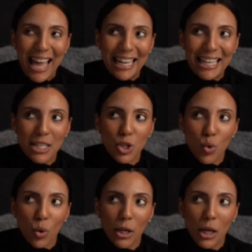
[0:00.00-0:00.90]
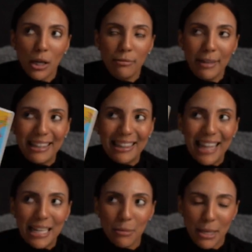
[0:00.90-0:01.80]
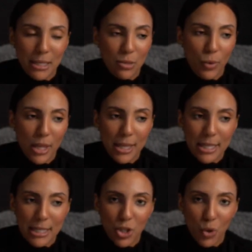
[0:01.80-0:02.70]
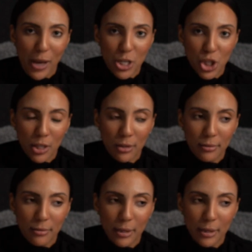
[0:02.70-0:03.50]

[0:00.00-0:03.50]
any sort of enlightenment within this situation.